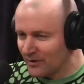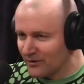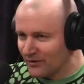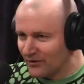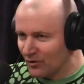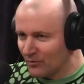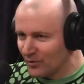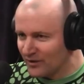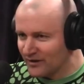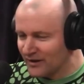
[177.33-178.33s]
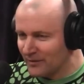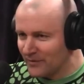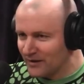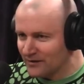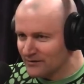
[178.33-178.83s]
They probably couldn't throw it more
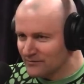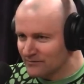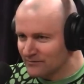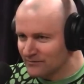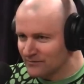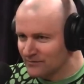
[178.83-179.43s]
than 10 meters.